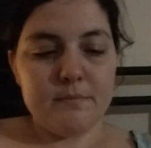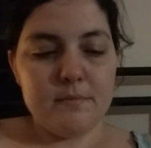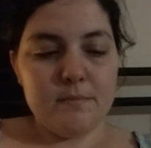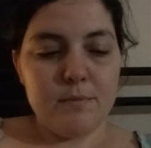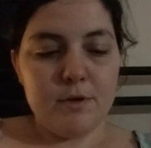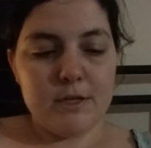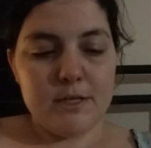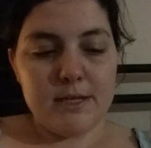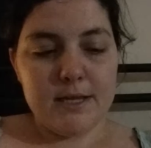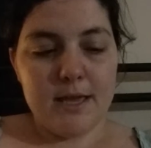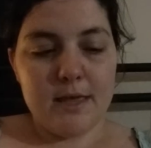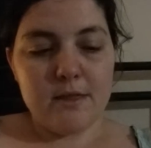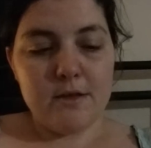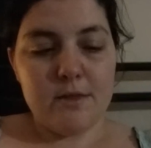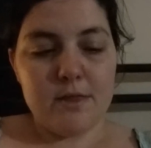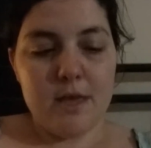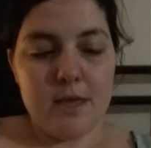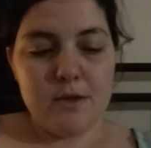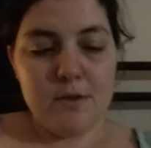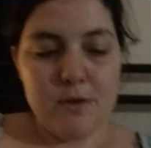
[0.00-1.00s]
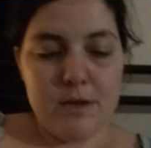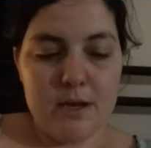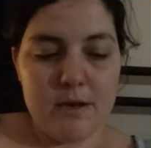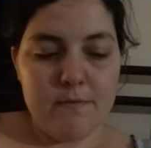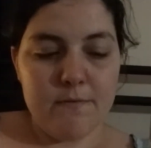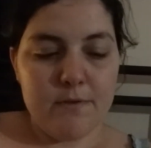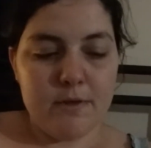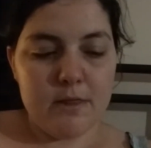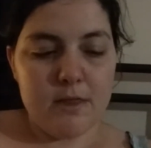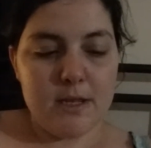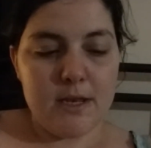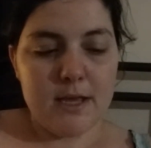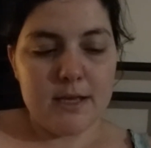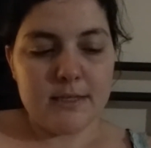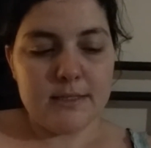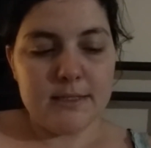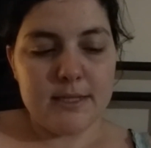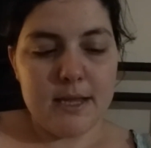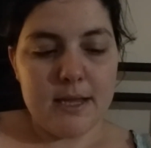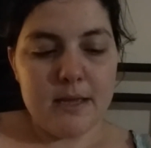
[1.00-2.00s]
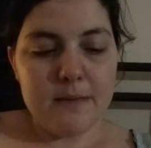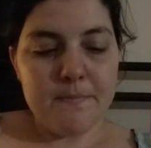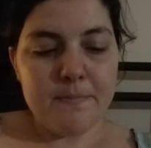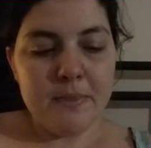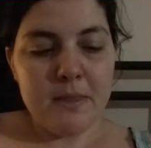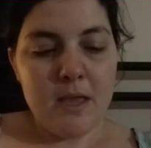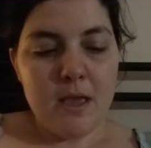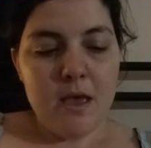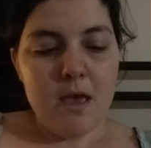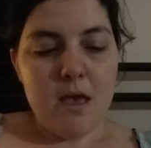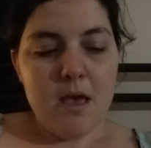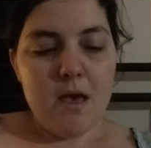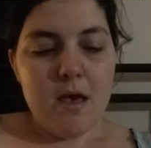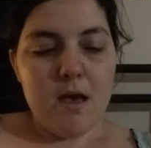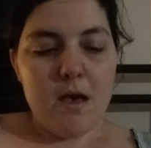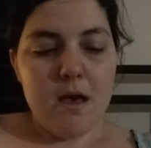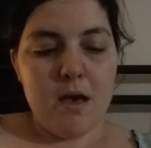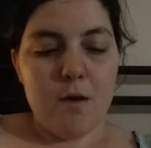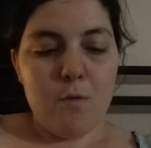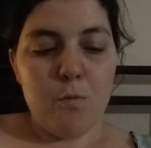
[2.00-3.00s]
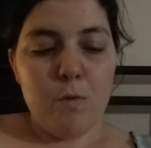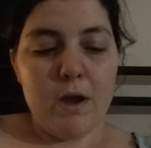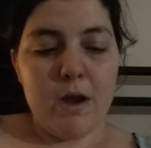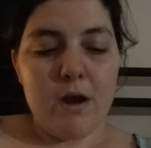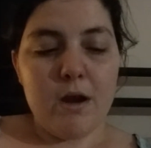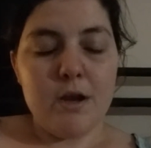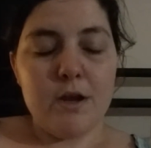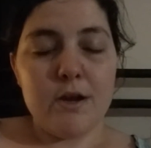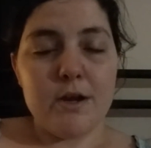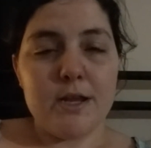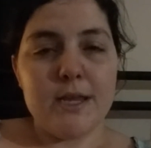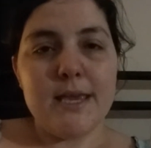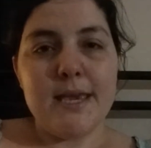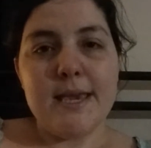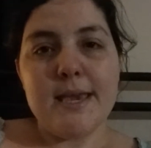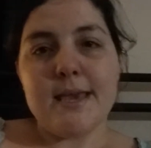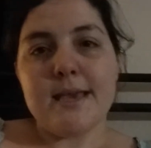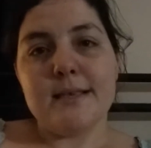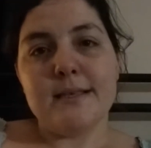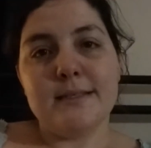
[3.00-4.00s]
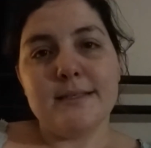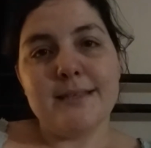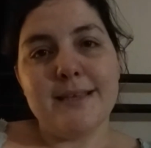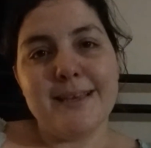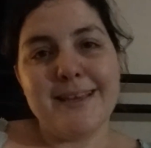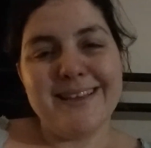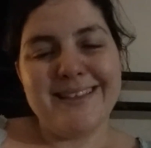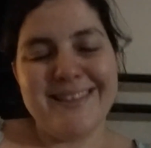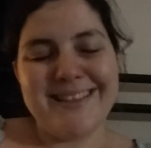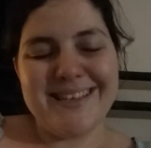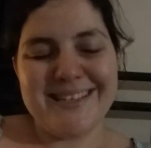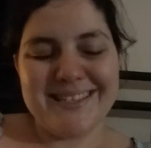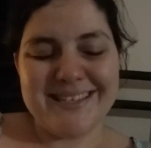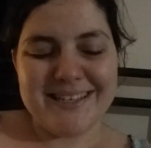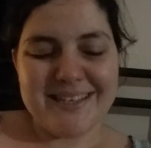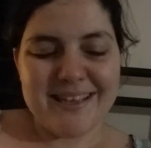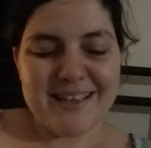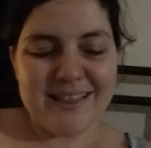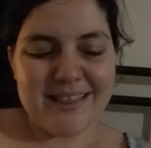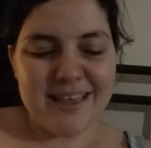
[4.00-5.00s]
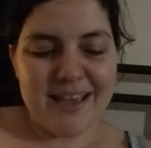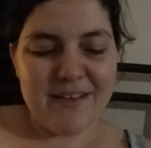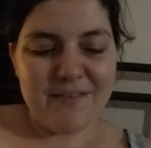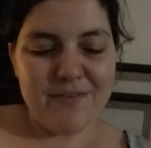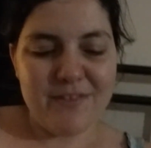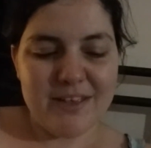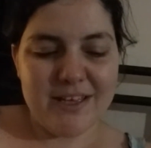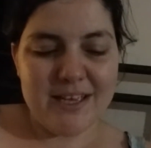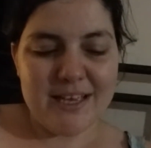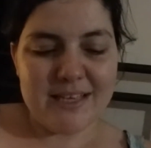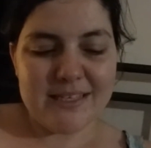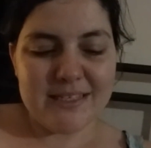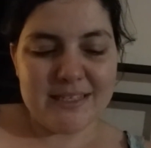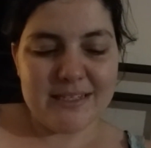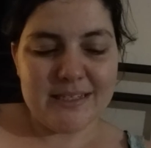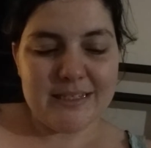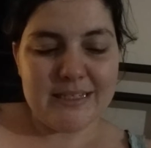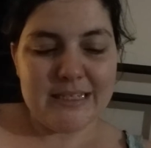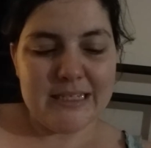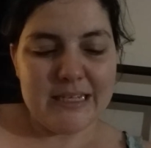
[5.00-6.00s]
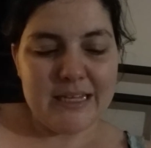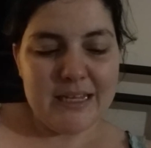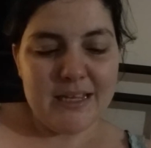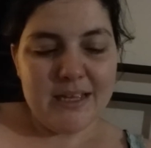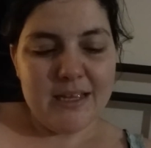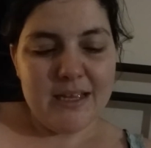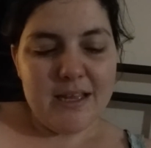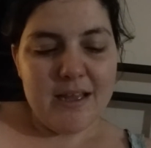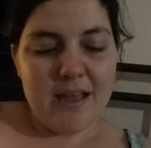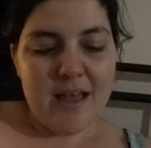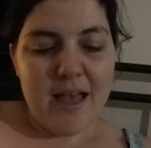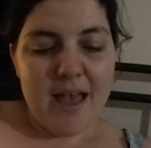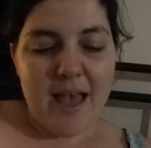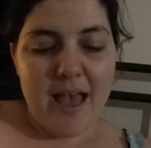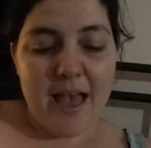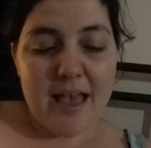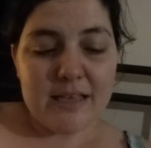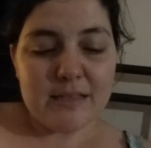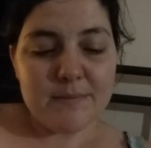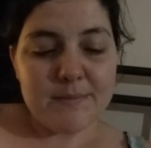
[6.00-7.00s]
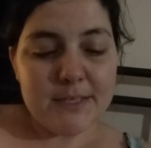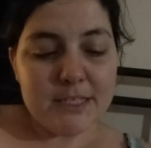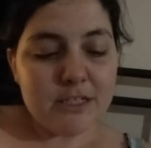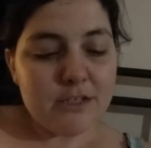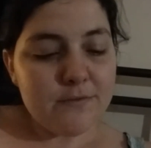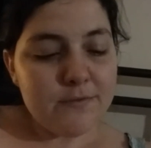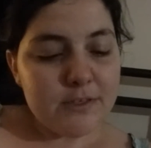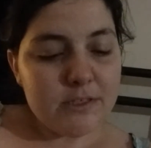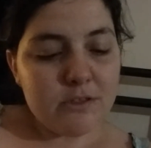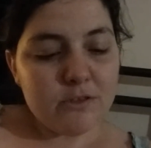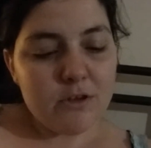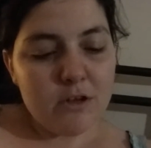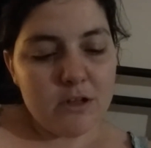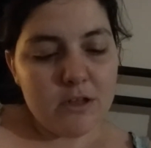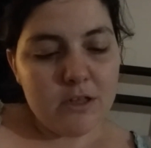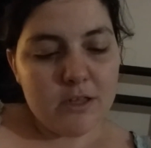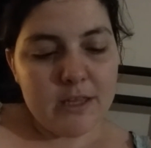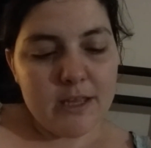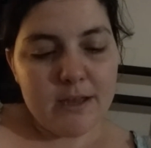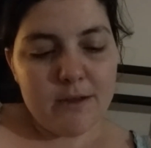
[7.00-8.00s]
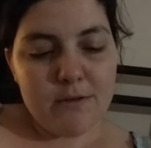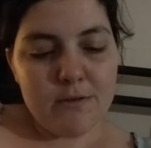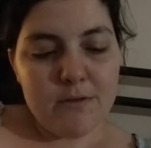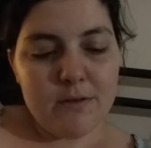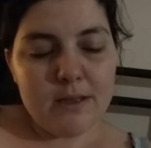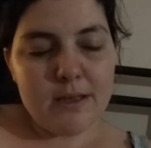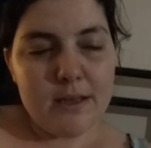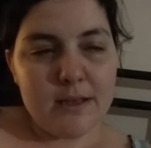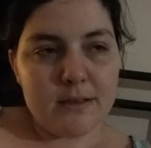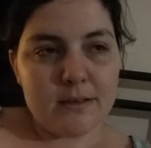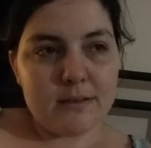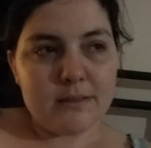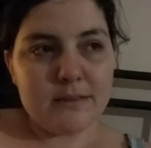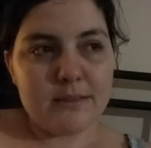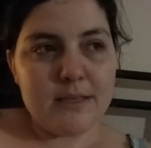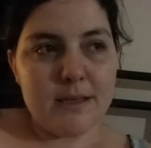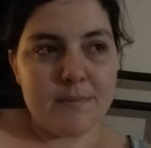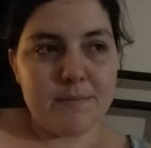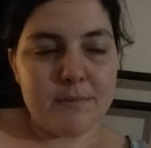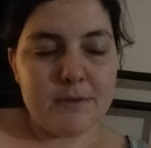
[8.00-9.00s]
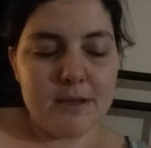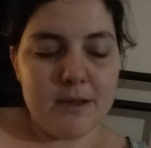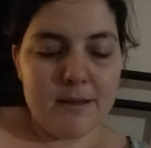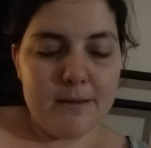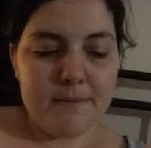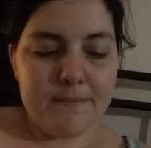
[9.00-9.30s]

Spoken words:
put together that you need for the next day. Where are your keys? This thankfully isn't as much of a struggle now, except